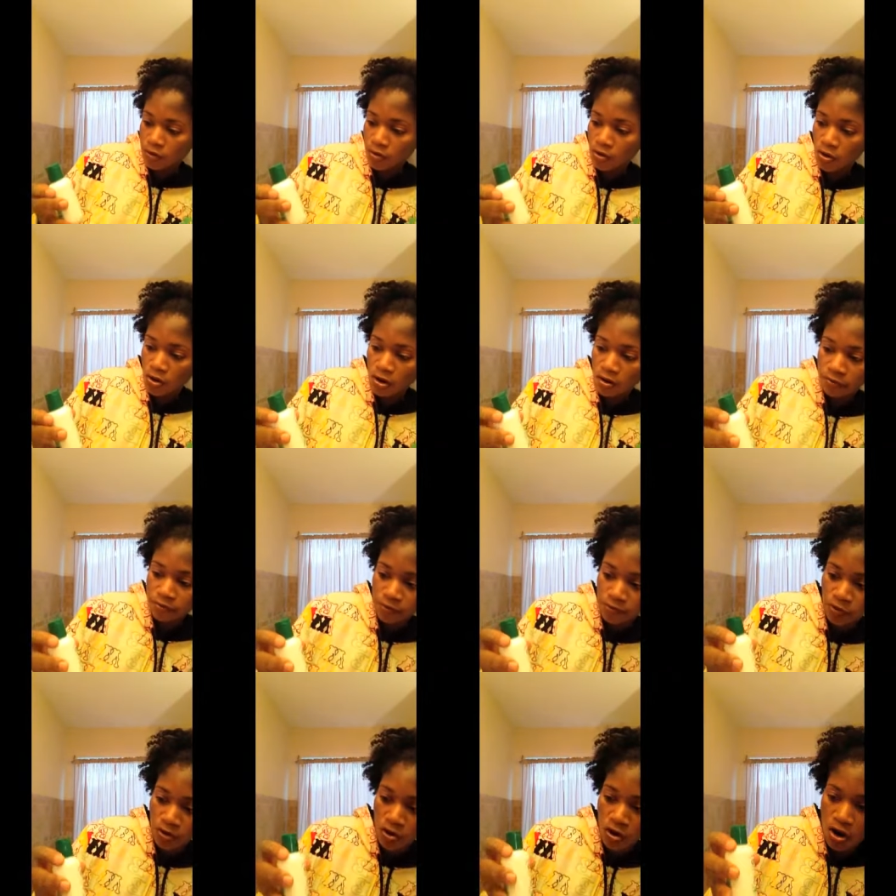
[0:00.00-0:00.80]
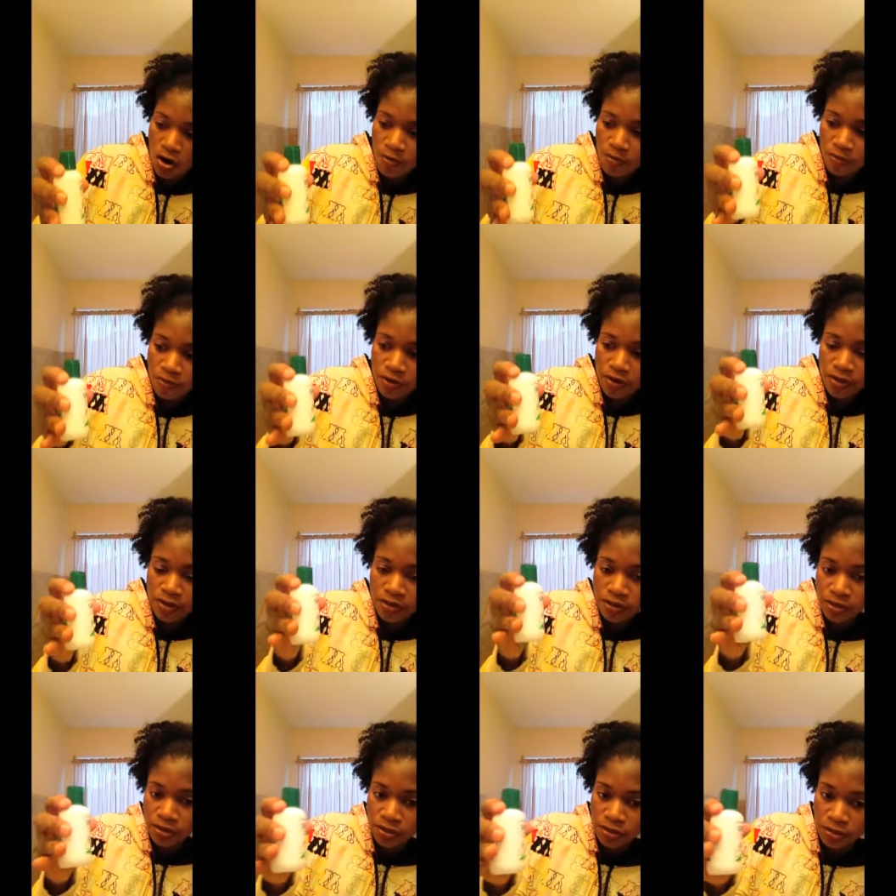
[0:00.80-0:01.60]
Ar
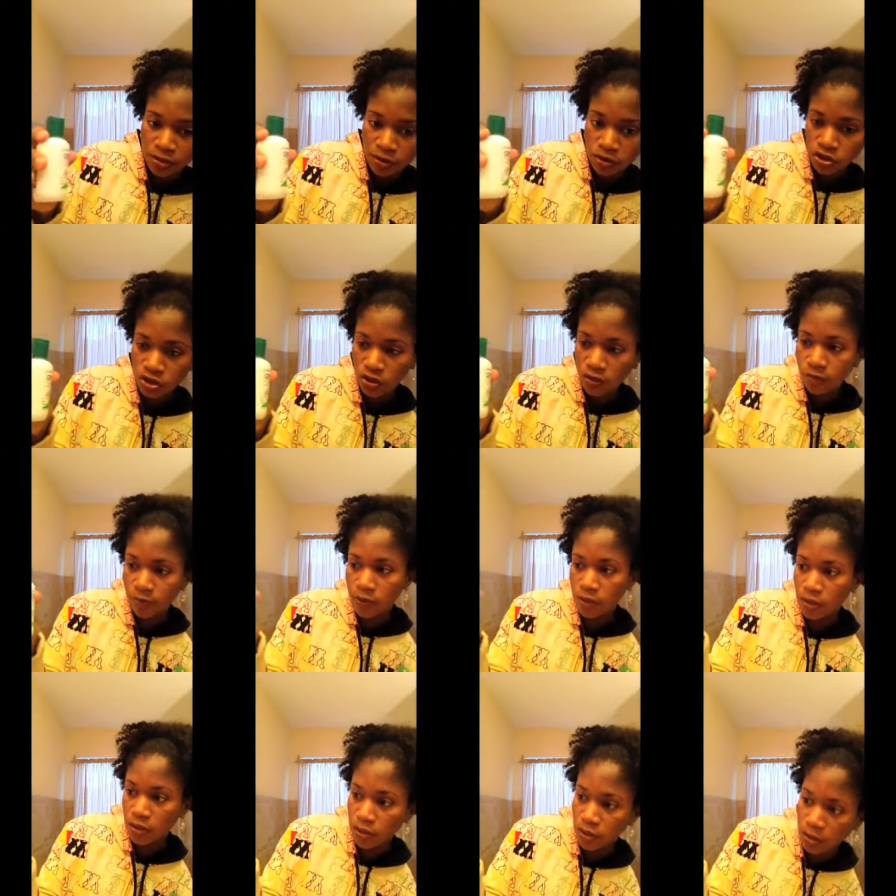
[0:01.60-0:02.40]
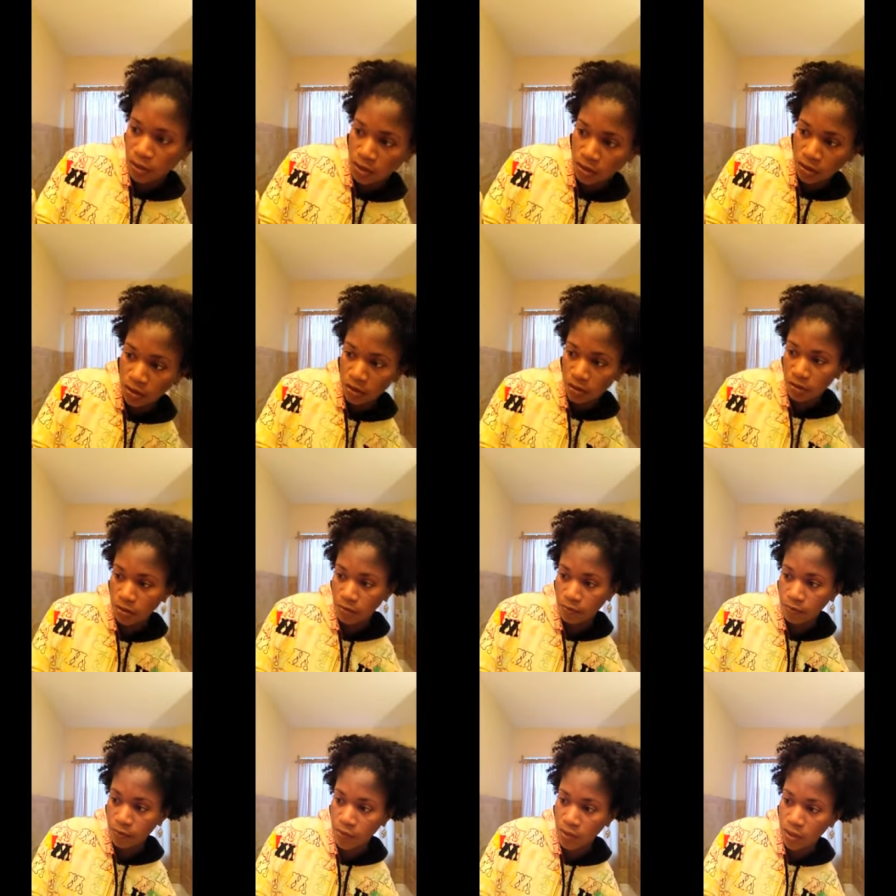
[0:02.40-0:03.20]
Aubrey's
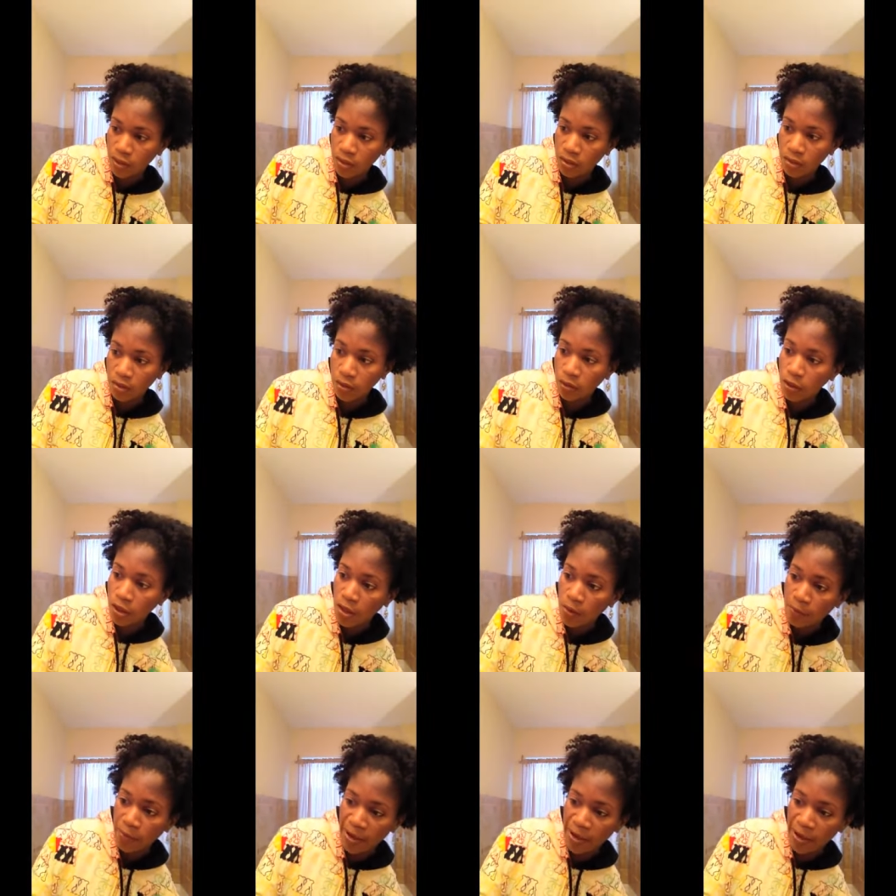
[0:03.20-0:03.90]
GPB